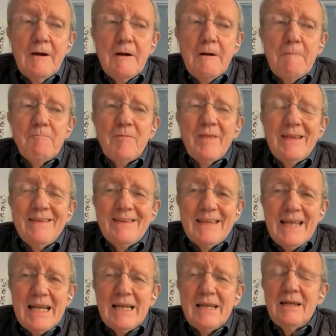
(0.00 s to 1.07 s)
um,
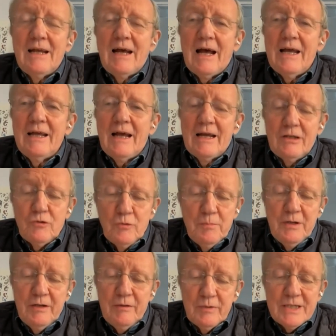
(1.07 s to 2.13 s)
then I, I do
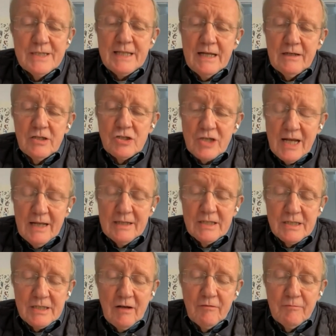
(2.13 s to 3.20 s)
believe we stand a
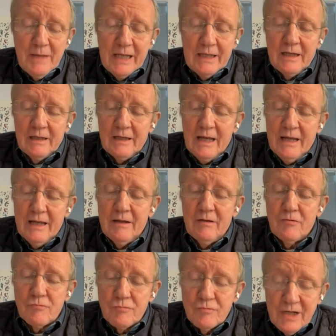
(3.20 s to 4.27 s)
chance of making a
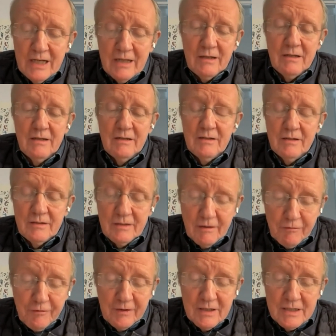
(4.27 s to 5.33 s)
real
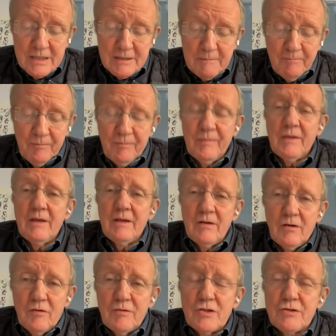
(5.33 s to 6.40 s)
difference.
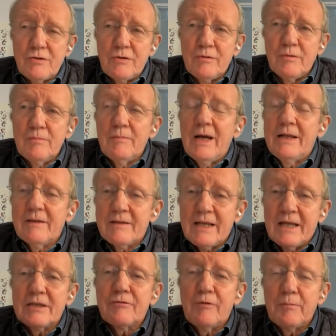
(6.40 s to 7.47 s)
Over to you, and
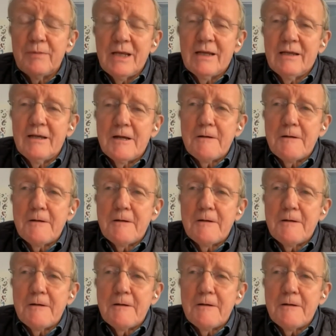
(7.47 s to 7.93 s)
thanks for being